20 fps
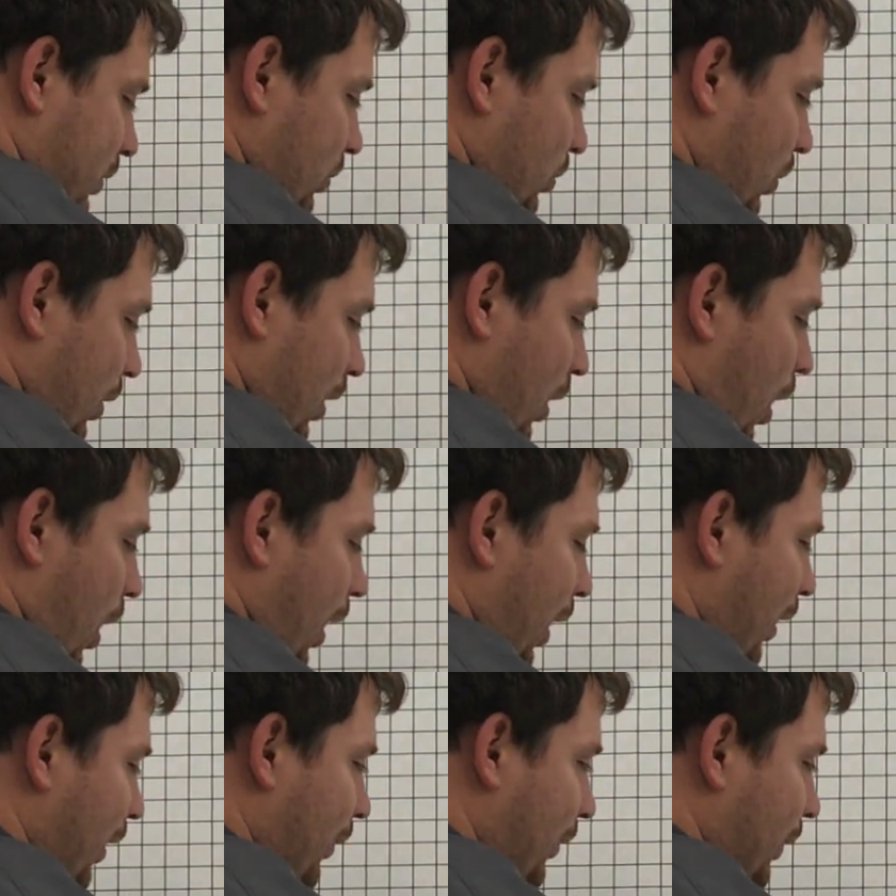Well,
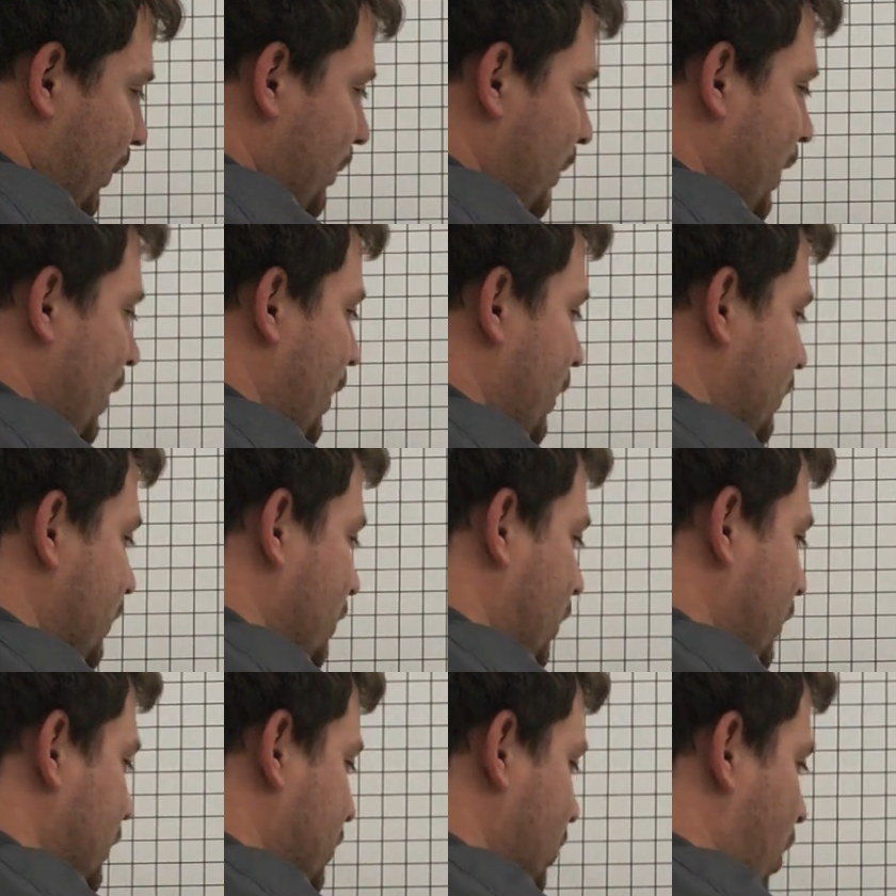all of them.
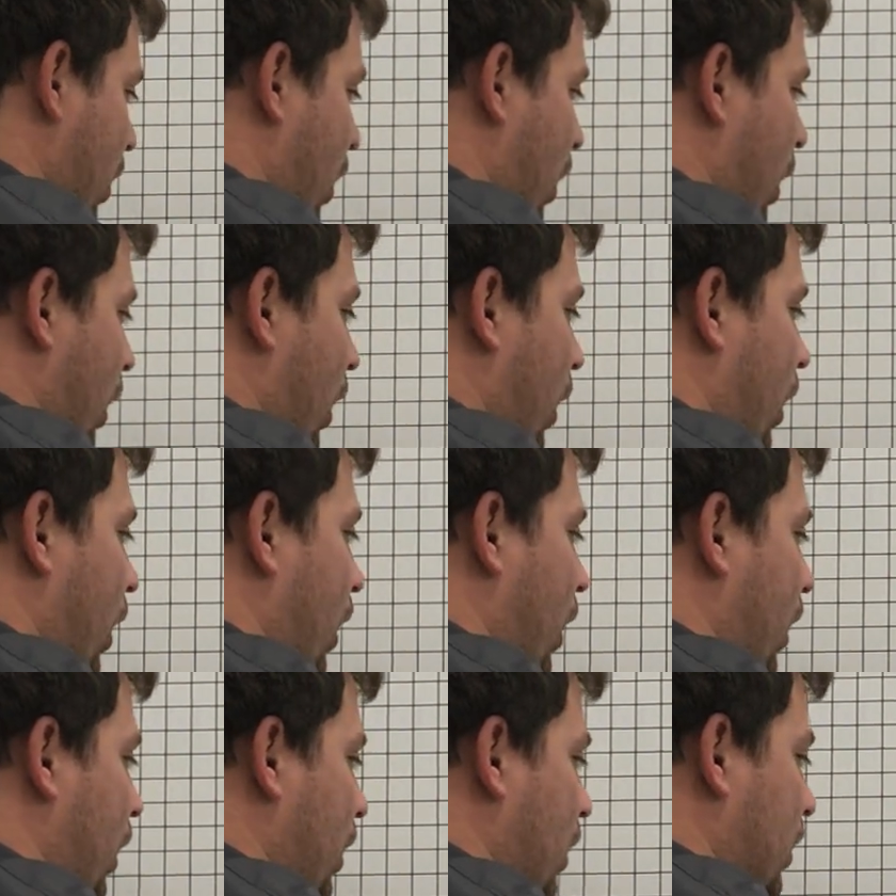So it's
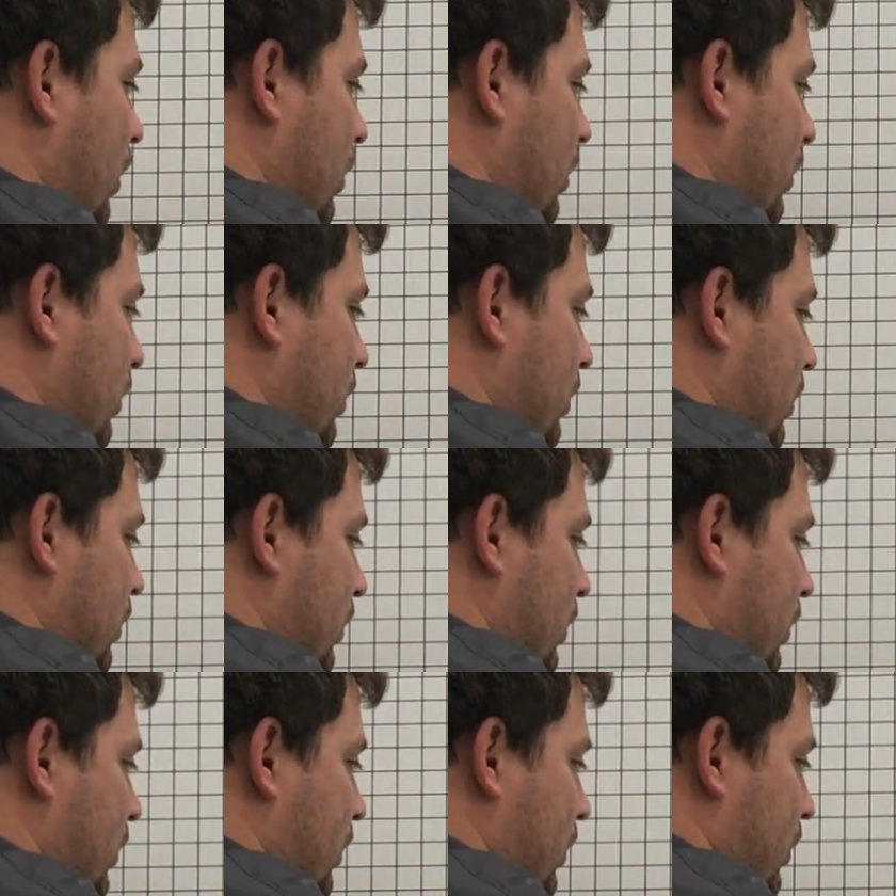all
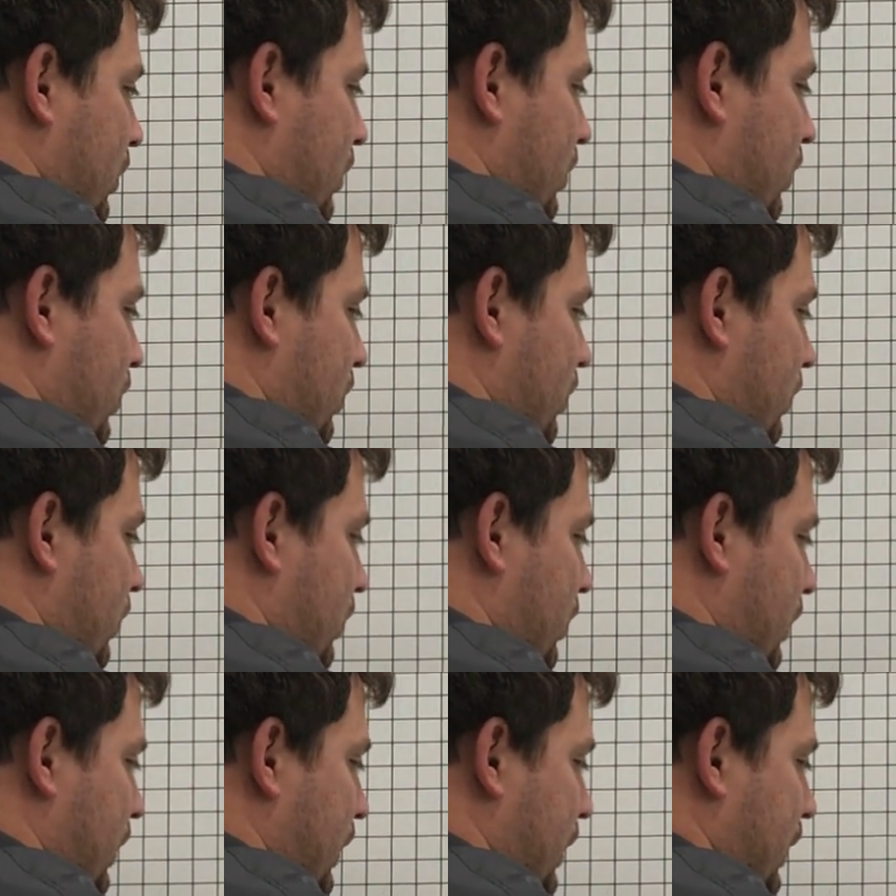
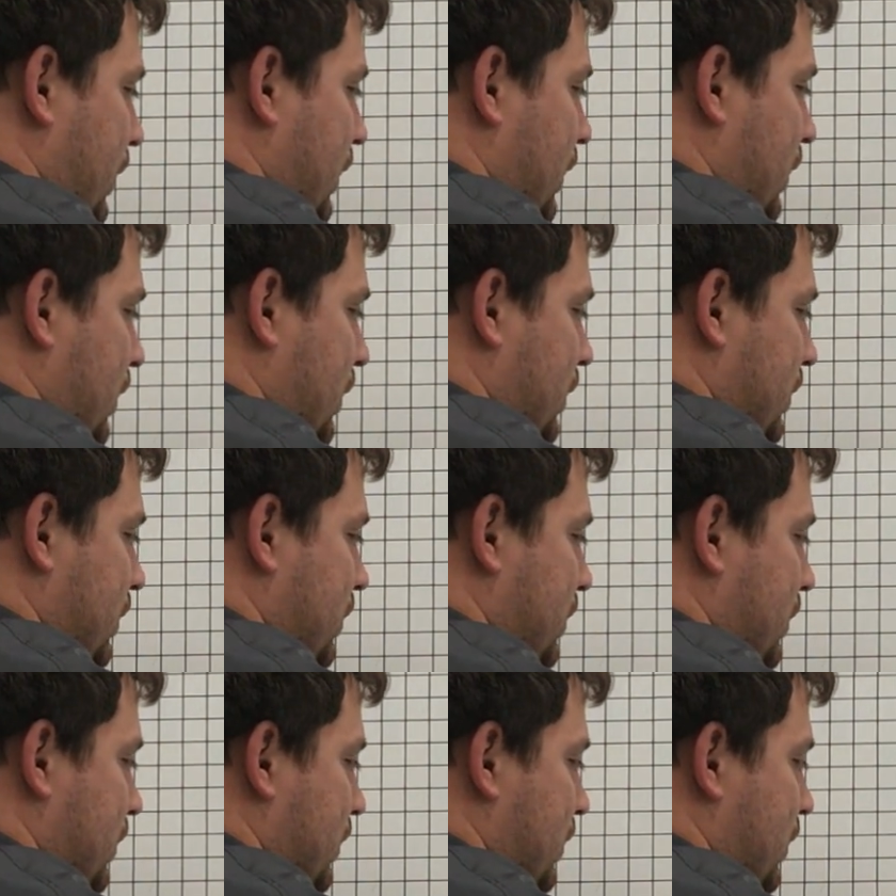real
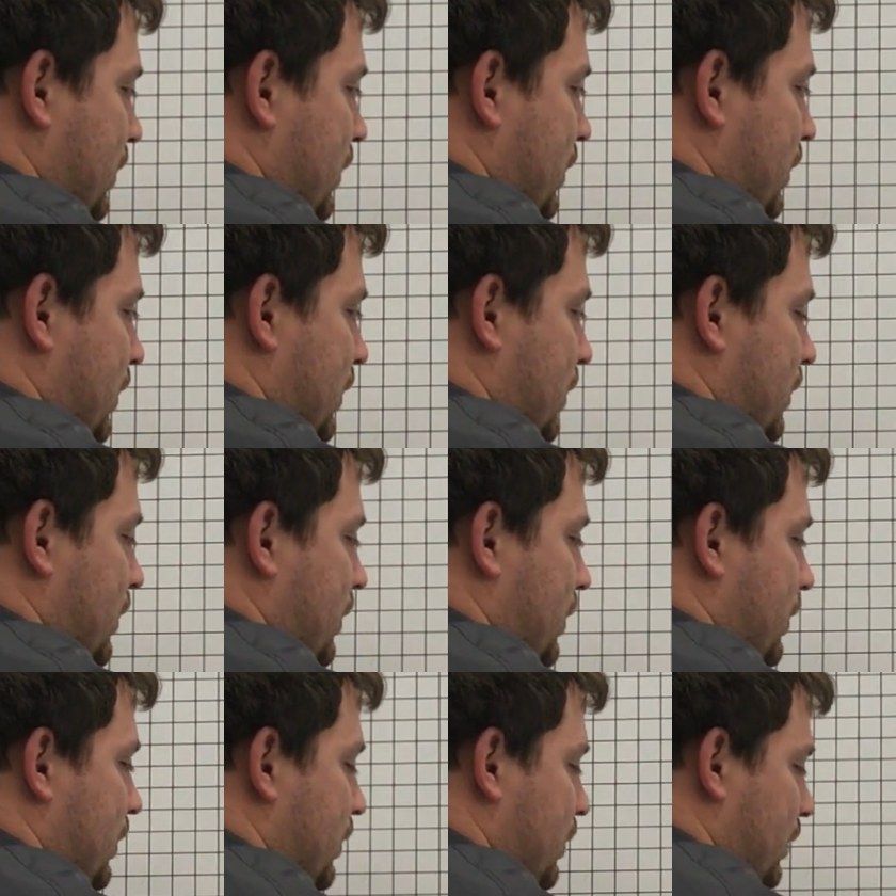
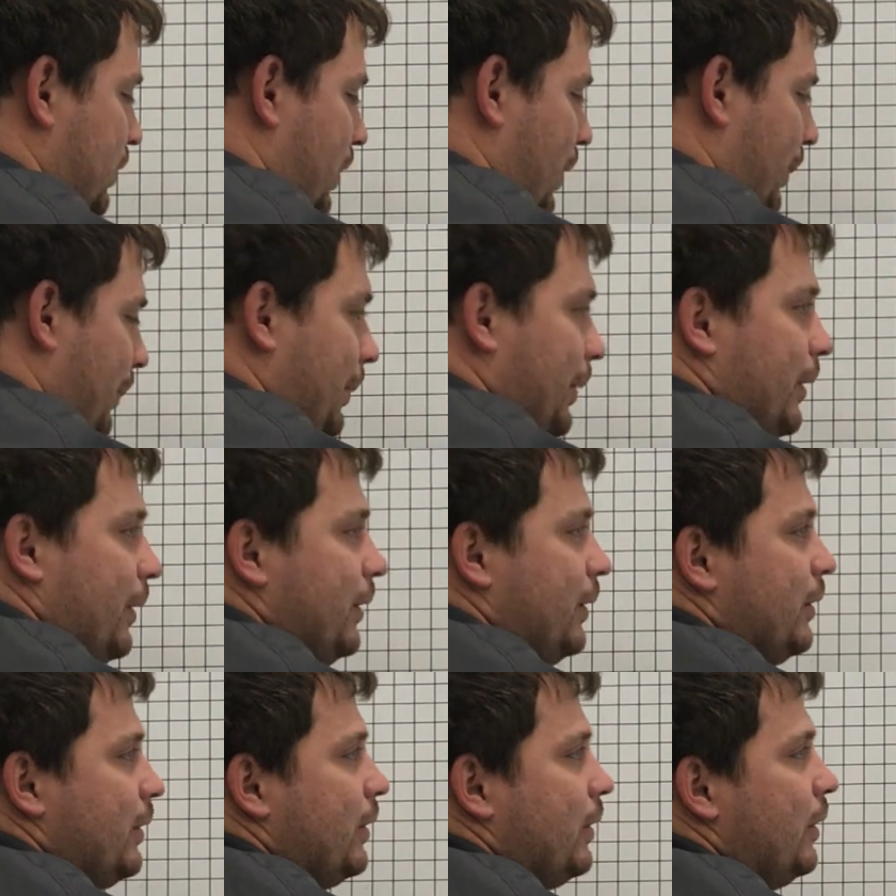numbers,